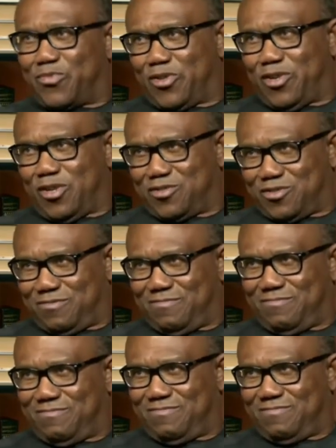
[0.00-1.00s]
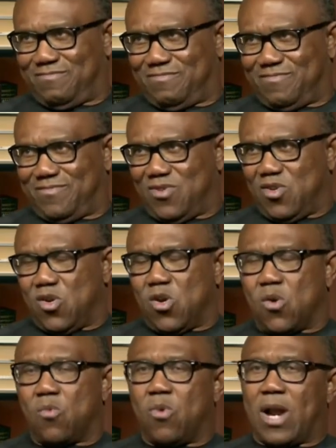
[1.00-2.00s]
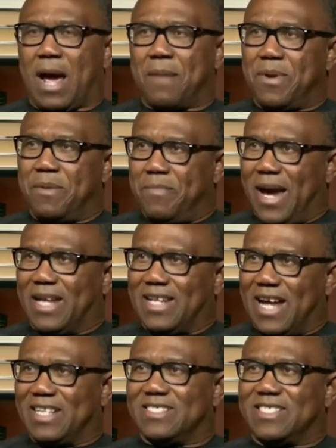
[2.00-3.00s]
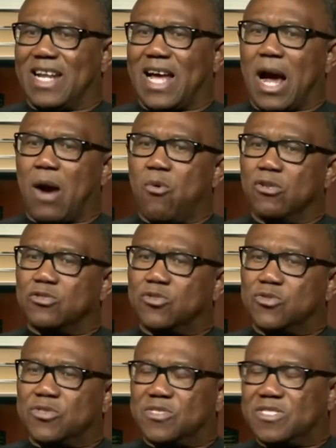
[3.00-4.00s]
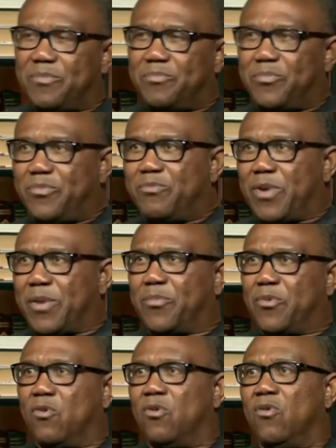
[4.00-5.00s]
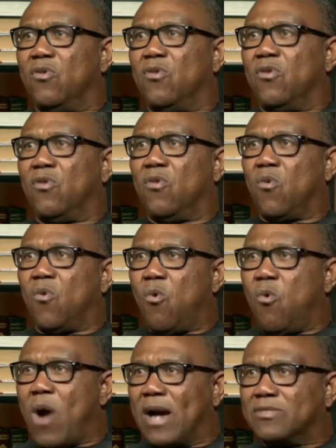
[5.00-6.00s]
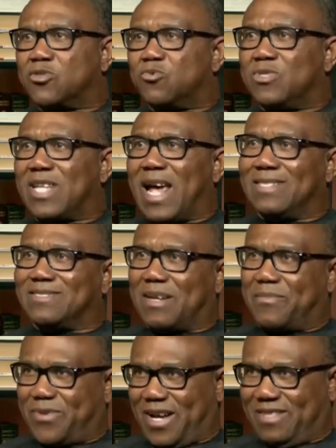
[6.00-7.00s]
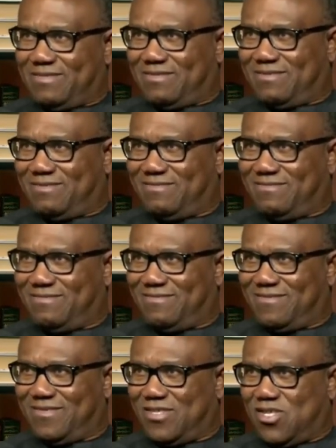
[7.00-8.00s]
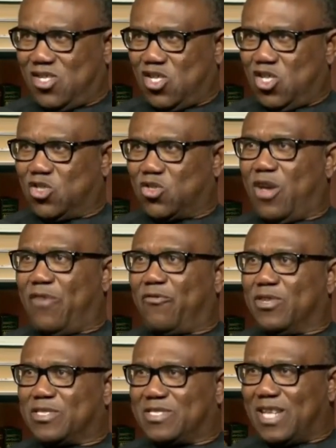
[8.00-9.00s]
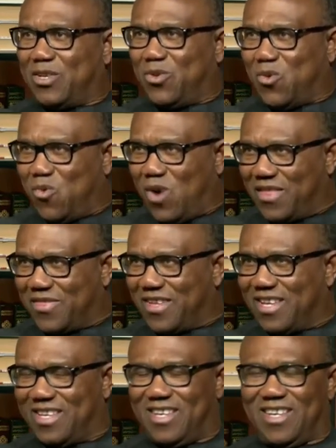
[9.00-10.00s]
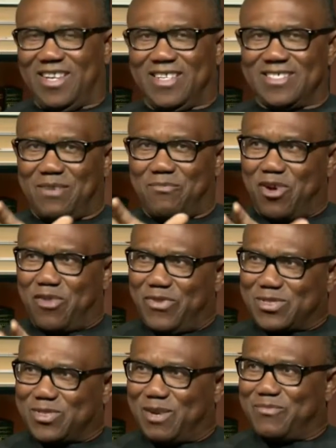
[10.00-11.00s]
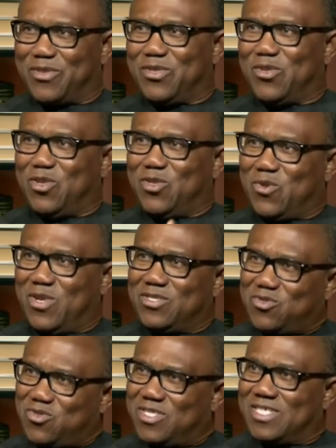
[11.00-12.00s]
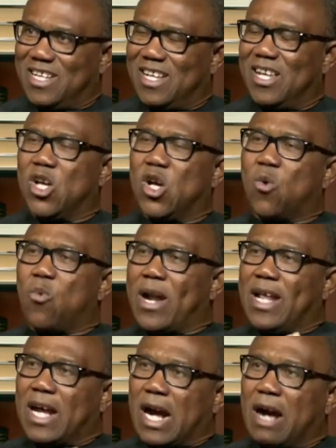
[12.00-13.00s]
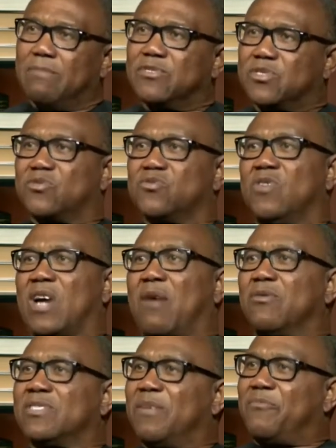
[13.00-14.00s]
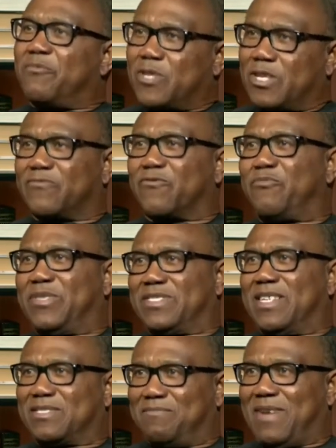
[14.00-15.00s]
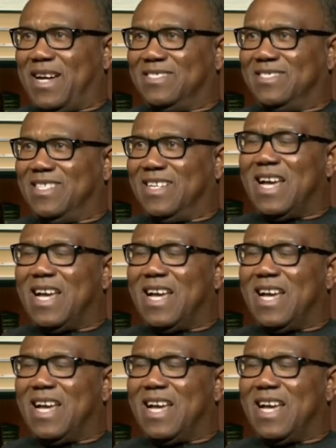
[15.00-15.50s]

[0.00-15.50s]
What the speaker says: to production. What I mean by that is that I want to see people wealth with enterprise. So if we say you're wealthy, there must be something you're doing to do. When it comes to, I was a successful businessman,